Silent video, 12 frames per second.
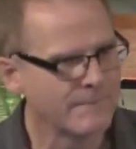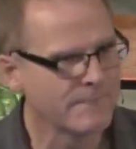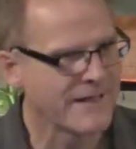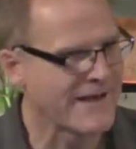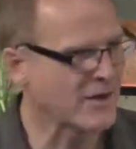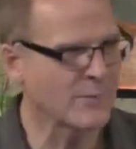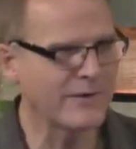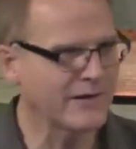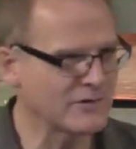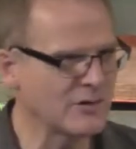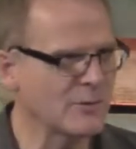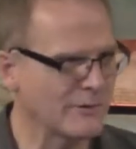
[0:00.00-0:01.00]
I don't know about
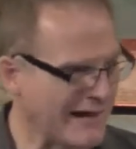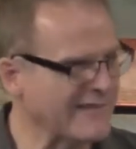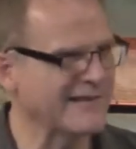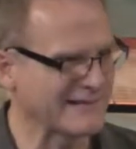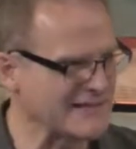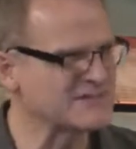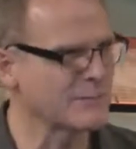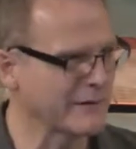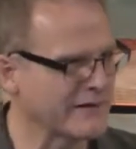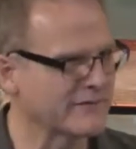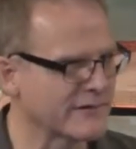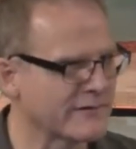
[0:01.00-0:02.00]
you, I think that's
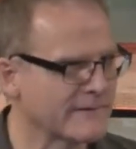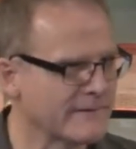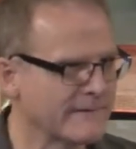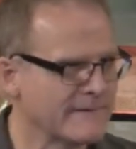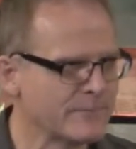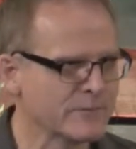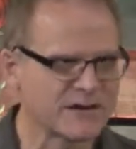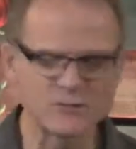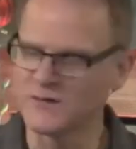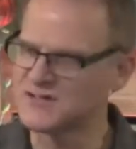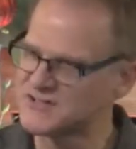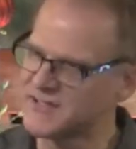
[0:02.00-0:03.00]
amazing because
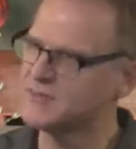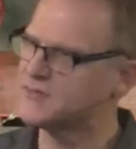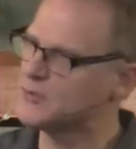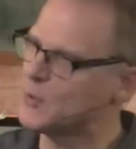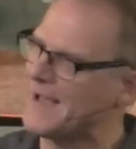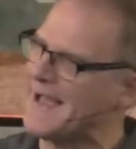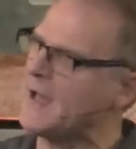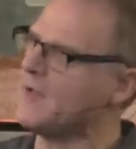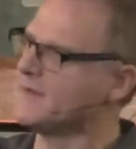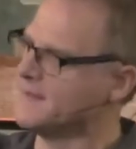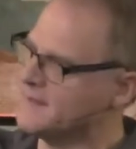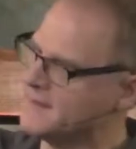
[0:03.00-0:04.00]
we see
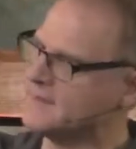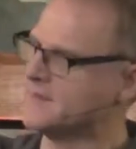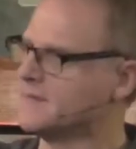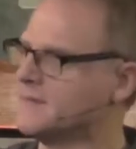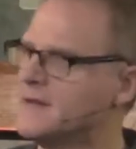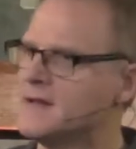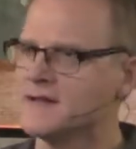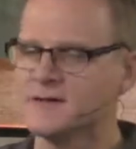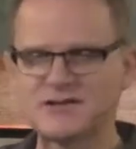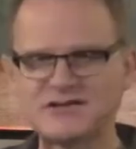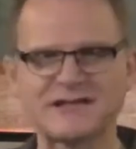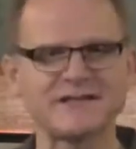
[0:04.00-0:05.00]
throughout it,
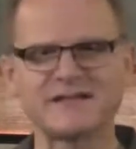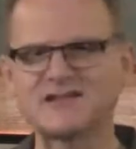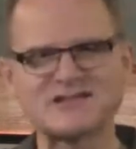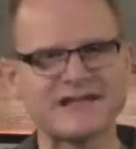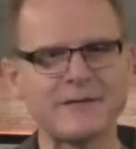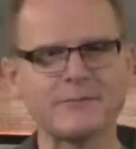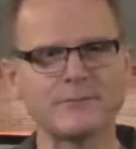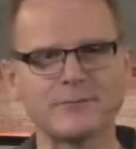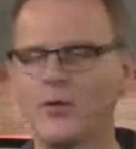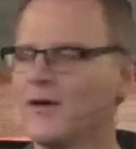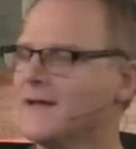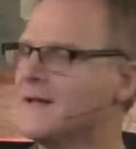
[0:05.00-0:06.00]
you see this same
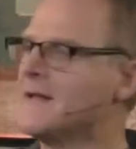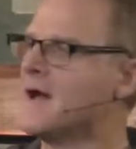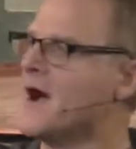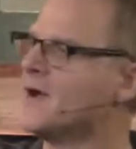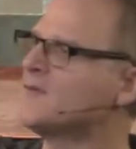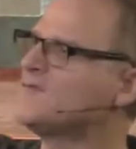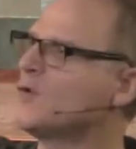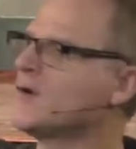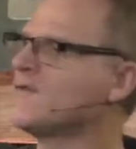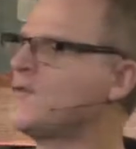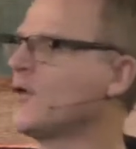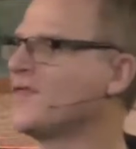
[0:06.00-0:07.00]
point
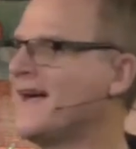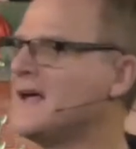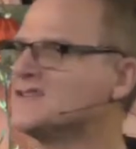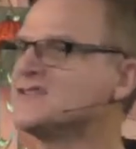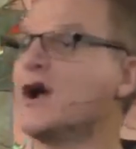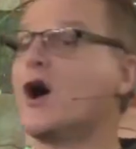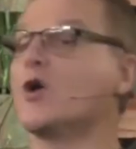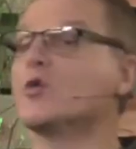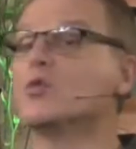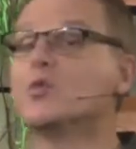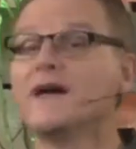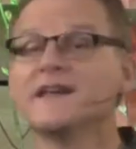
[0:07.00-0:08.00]
144,000 are
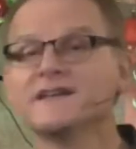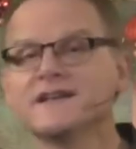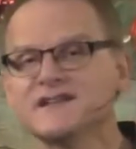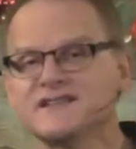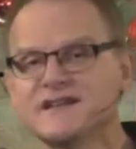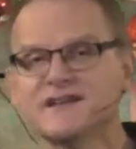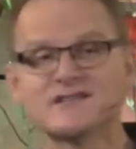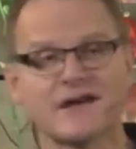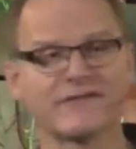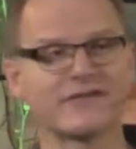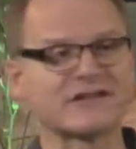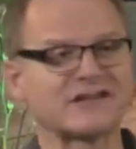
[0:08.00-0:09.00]
witnesses
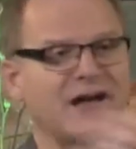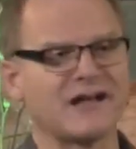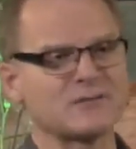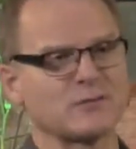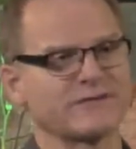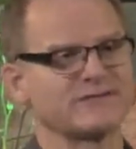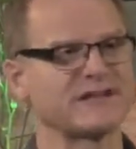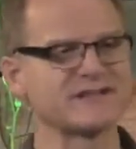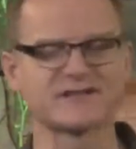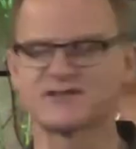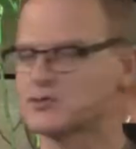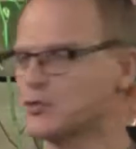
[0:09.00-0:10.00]
of the gospel of
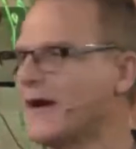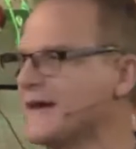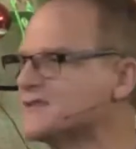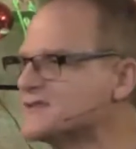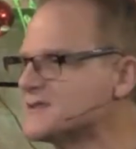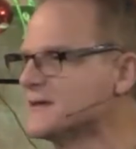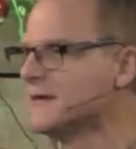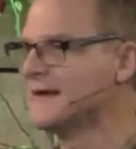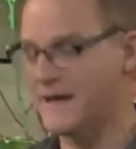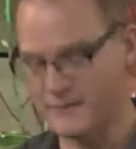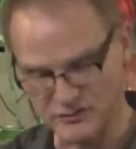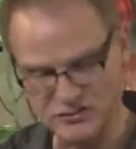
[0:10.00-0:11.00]
Jesus Christ.
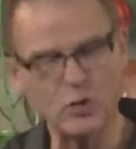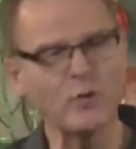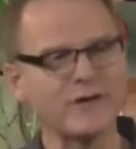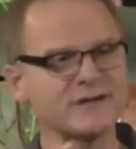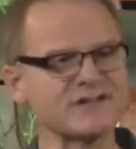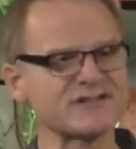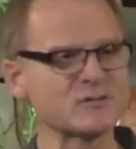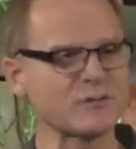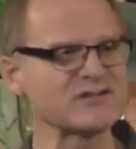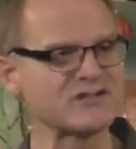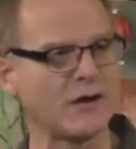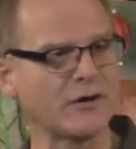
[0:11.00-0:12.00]
And the two witnesses we
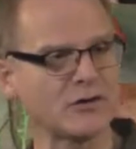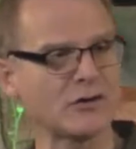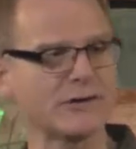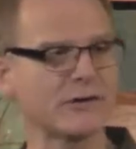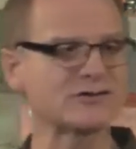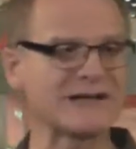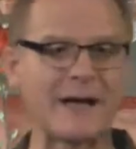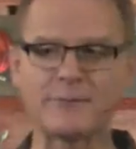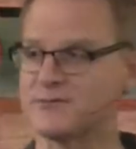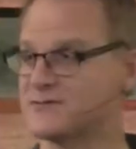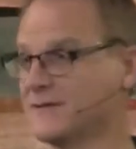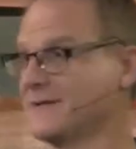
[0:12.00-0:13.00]
saw in earlier
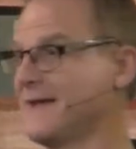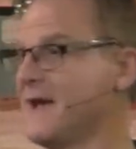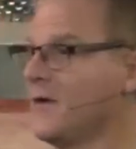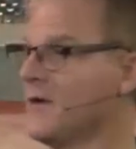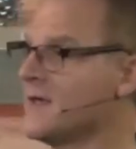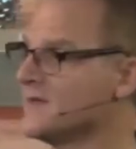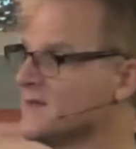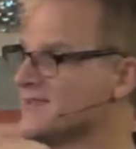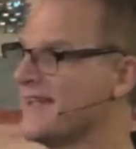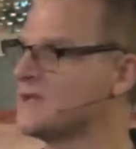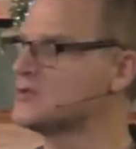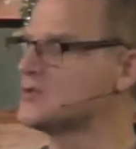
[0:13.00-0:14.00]
chapters, and now this
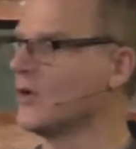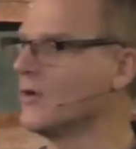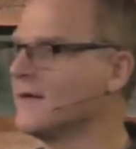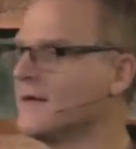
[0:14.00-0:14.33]
angel.